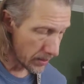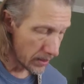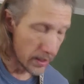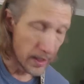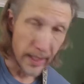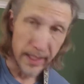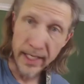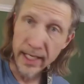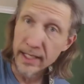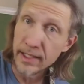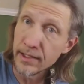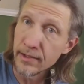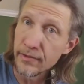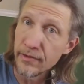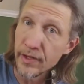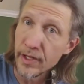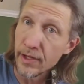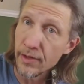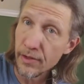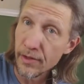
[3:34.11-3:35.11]
Again, the
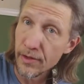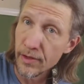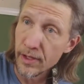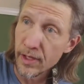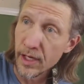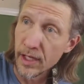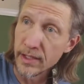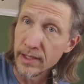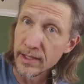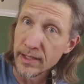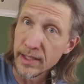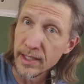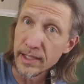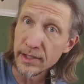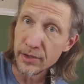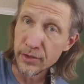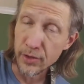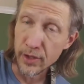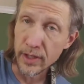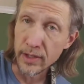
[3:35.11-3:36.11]
5th on the D
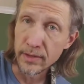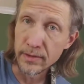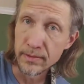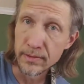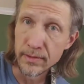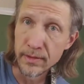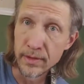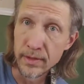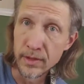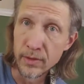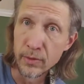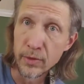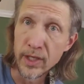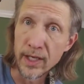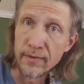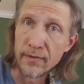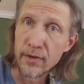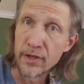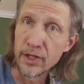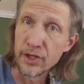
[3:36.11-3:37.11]
string will
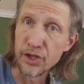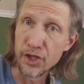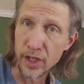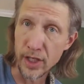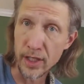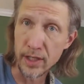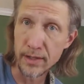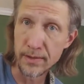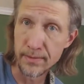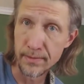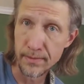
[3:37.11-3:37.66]
give you the G.